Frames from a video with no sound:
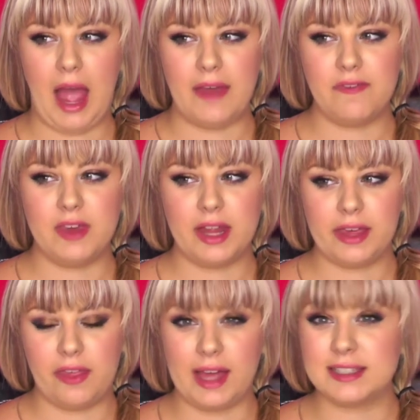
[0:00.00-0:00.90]
I feel
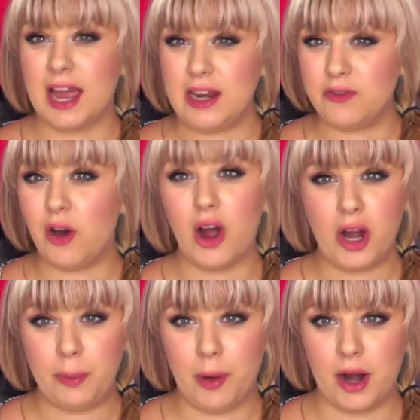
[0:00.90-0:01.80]
like that's kind of a
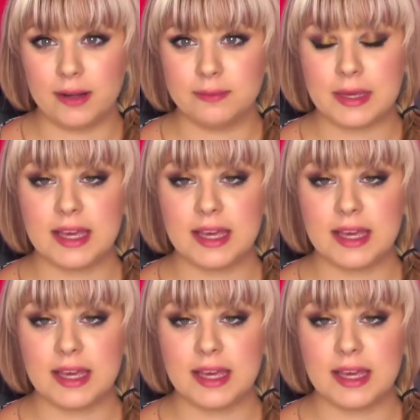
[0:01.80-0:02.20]
hard part,